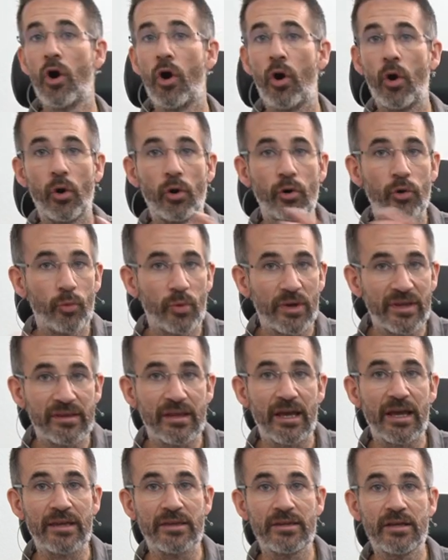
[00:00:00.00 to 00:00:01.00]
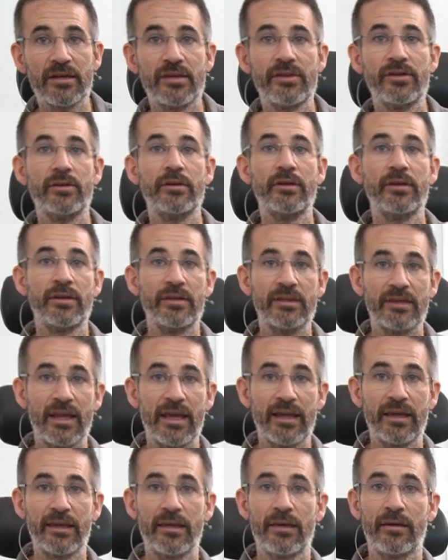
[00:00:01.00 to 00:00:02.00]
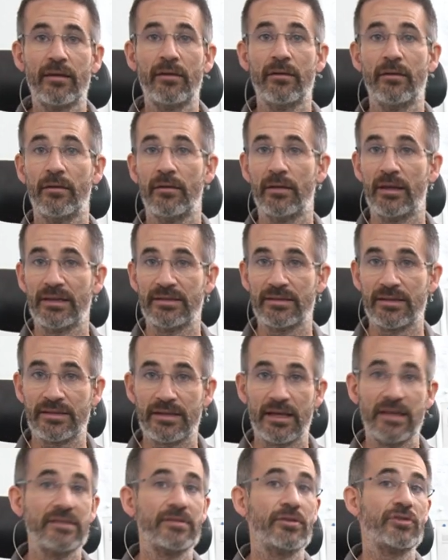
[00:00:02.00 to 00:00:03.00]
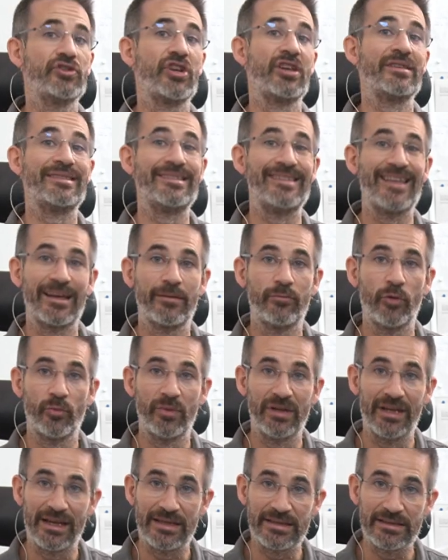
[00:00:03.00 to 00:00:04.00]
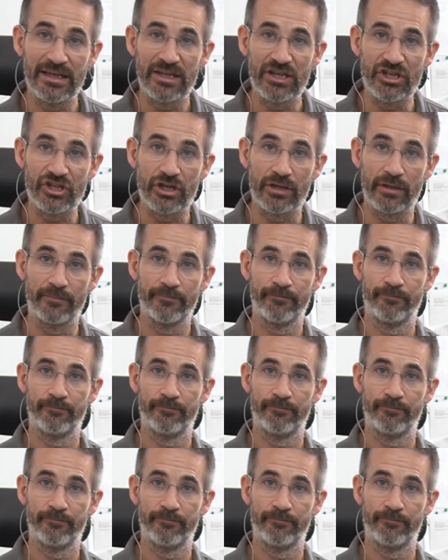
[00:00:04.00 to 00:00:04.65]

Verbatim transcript: or with another neck uh, exercise such as neck mobilization.